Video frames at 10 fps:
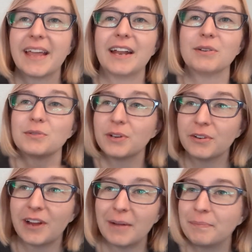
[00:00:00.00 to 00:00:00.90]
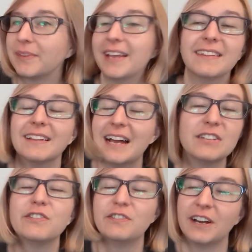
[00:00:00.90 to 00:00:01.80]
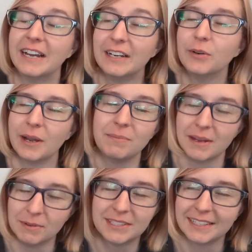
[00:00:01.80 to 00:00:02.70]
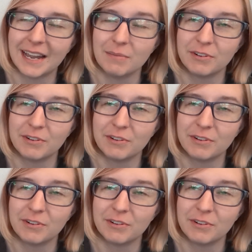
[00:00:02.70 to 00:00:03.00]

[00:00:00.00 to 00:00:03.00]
and I was running around getting the last pho I knew I'd be able to get